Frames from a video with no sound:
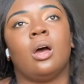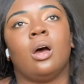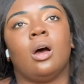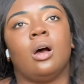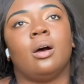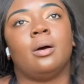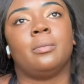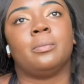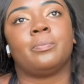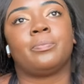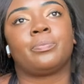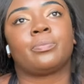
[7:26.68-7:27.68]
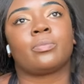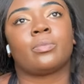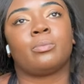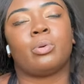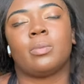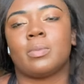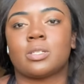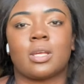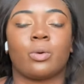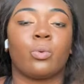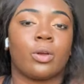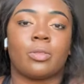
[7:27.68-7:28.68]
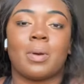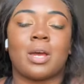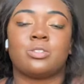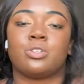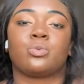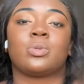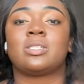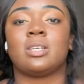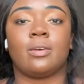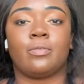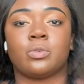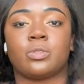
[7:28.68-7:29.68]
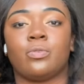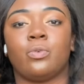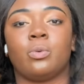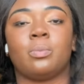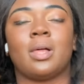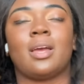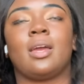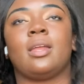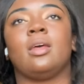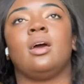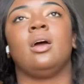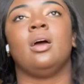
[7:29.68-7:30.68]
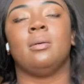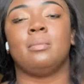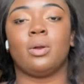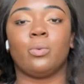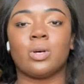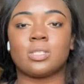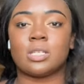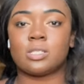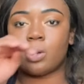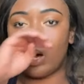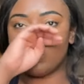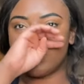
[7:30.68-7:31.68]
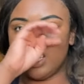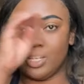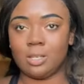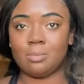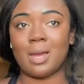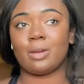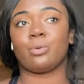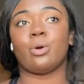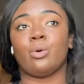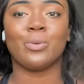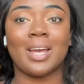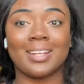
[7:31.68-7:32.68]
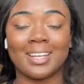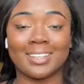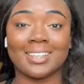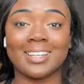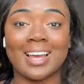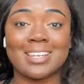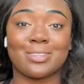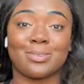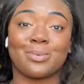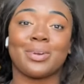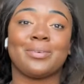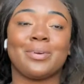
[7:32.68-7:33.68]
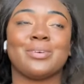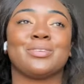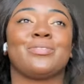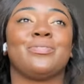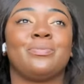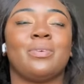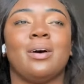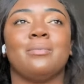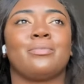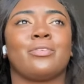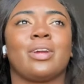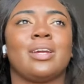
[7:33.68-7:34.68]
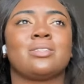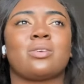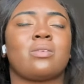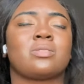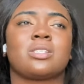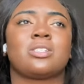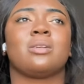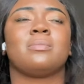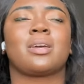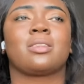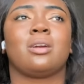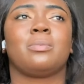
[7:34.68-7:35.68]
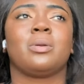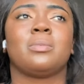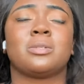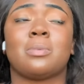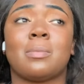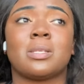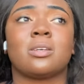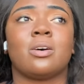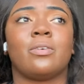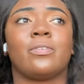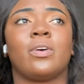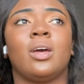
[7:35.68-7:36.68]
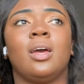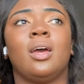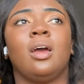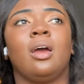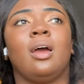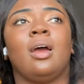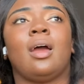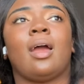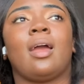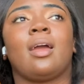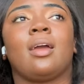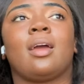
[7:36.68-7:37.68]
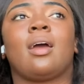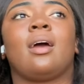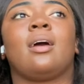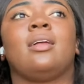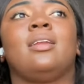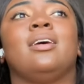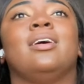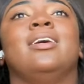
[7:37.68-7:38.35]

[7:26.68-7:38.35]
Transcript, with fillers: Um, pretty much like where the passengers would sit if it was a full plane, but it wasn't. So I was chilling in the back row. We had like the last three rows um free, so I was just chilling back there pretty much by myself, and